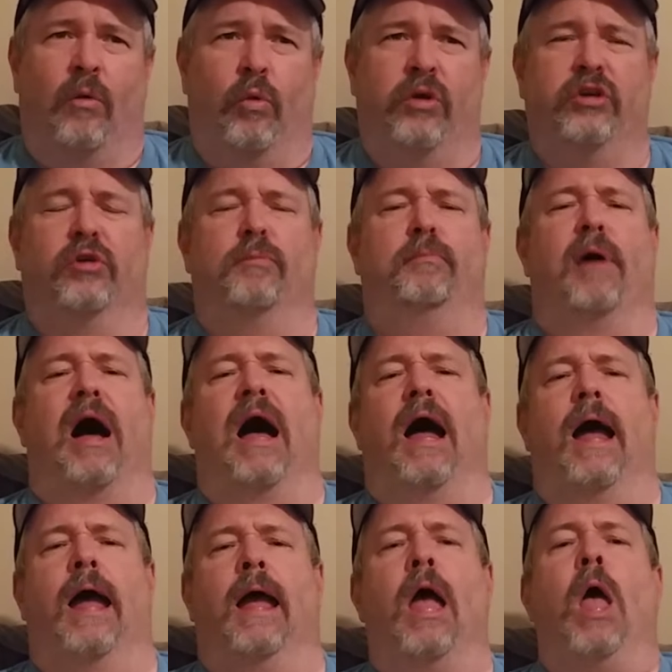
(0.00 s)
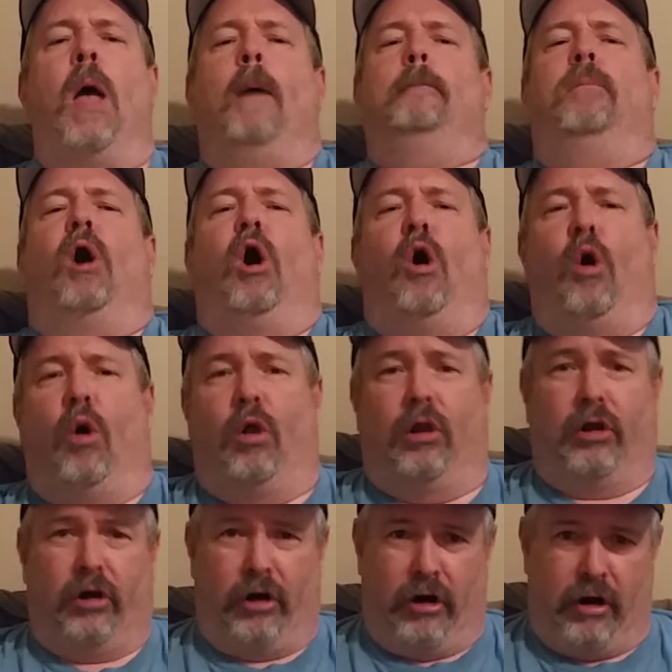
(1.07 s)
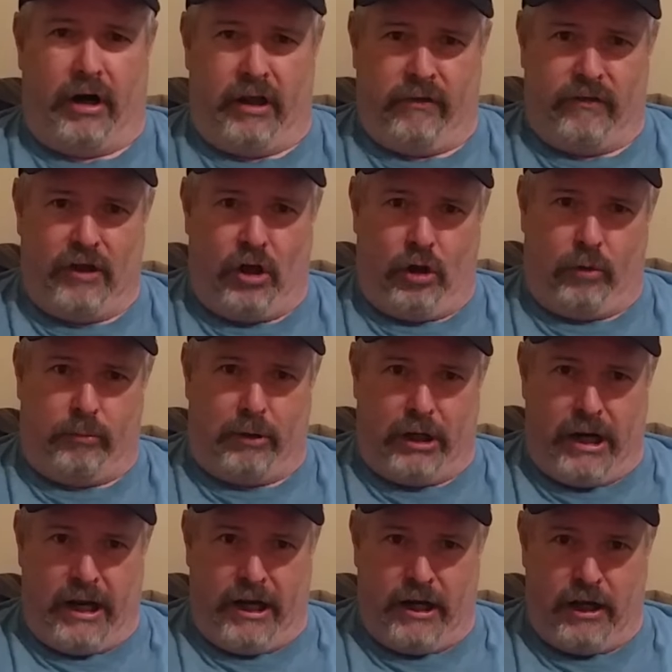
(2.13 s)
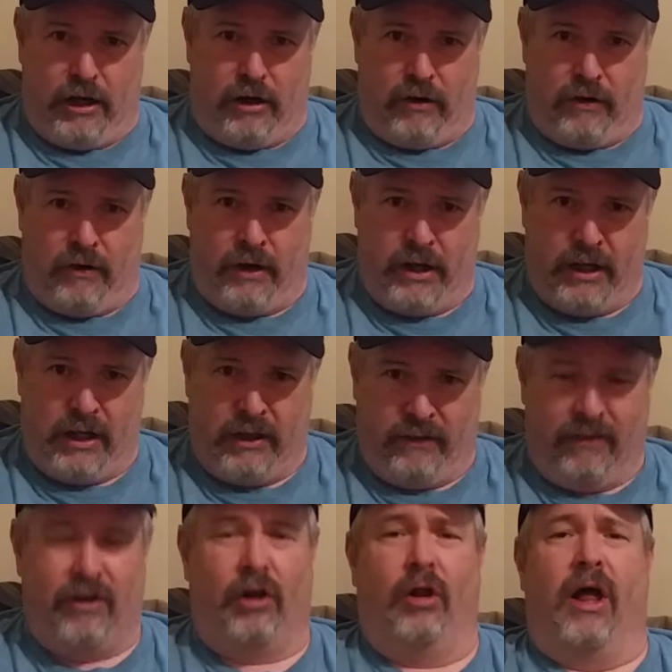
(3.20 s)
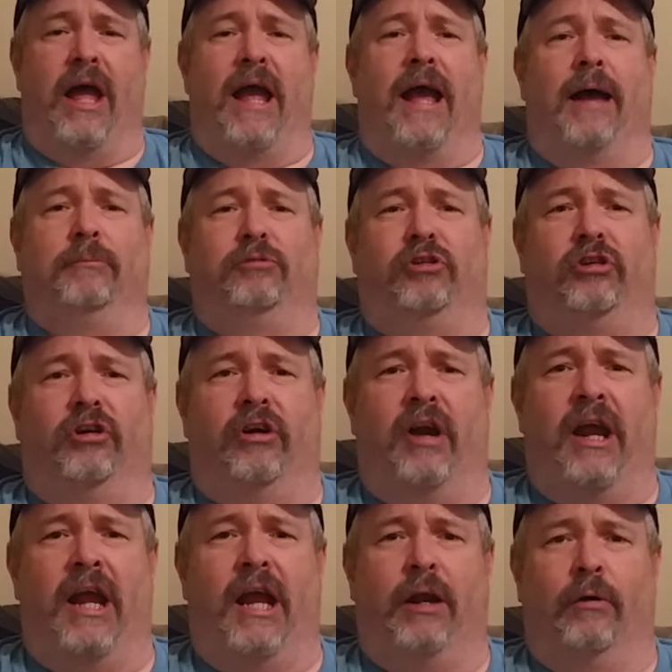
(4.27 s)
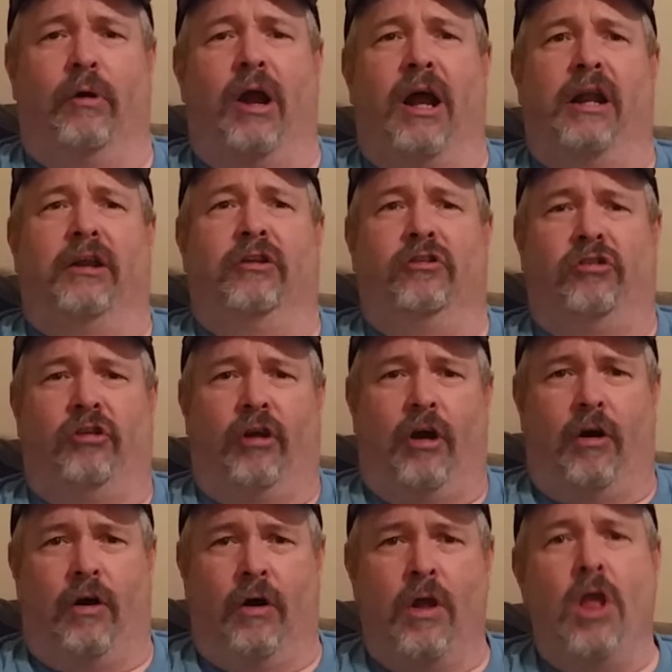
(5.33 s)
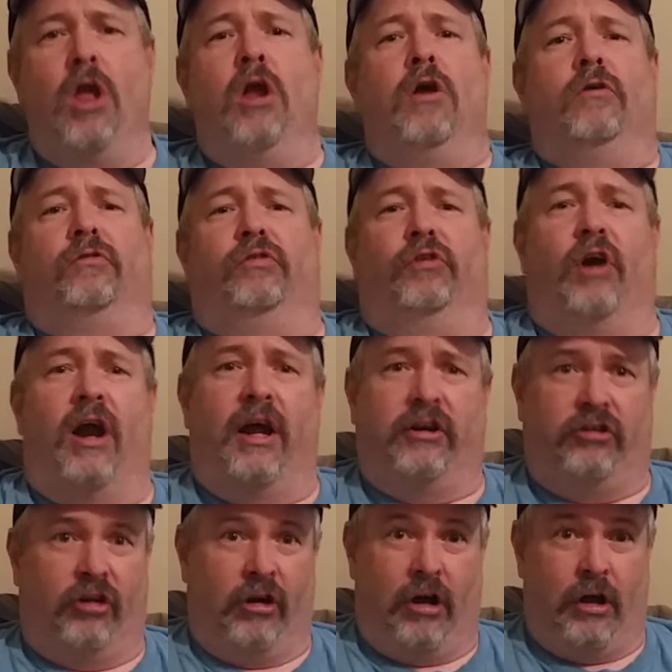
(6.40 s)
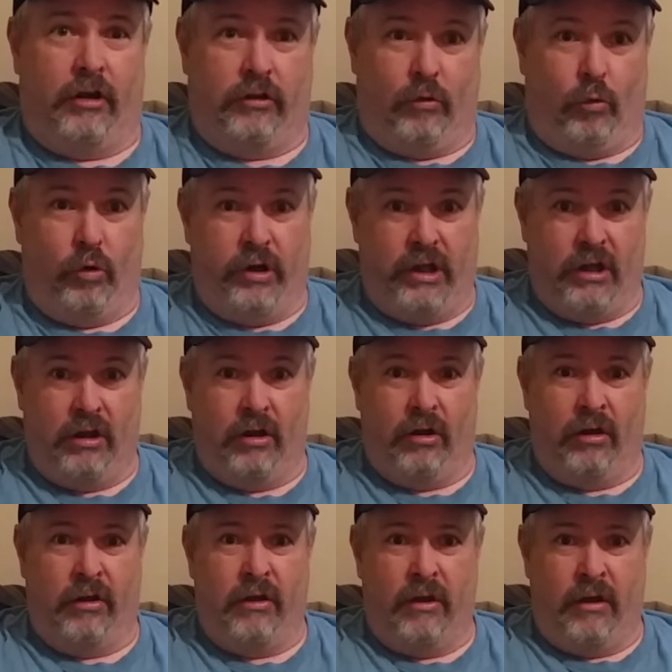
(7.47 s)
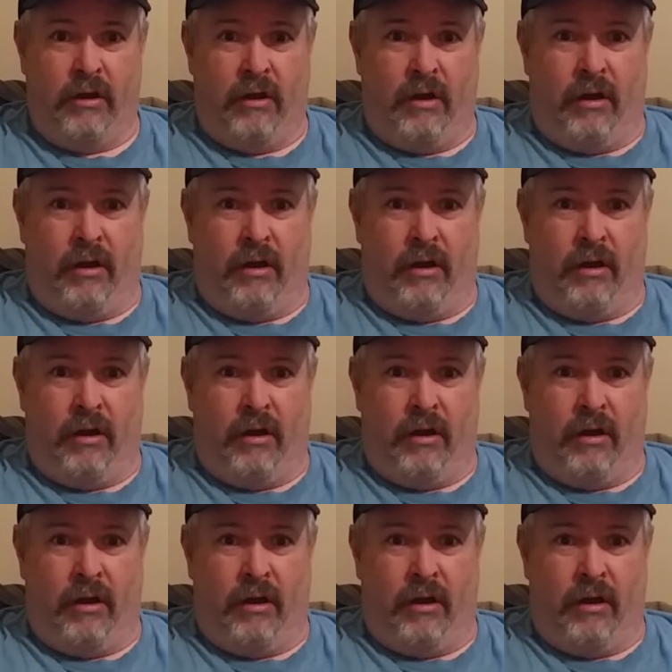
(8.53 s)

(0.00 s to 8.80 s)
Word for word: when you buy polar in the old Brano, the old hamster ain't running so fresh on the wheel.